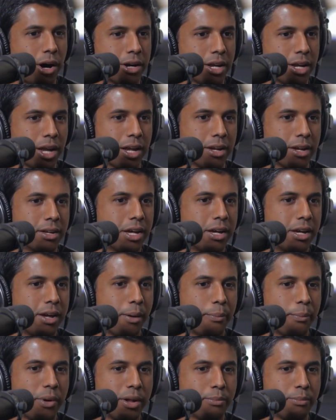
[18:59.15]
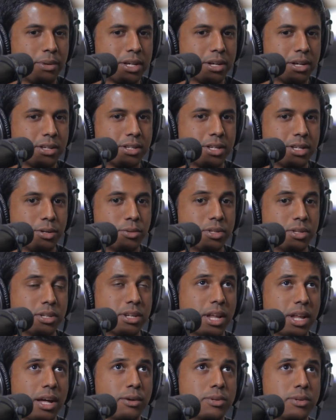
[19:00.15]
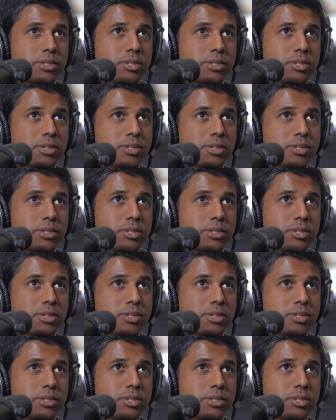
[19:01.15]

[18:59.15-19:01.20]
But because it was from an actual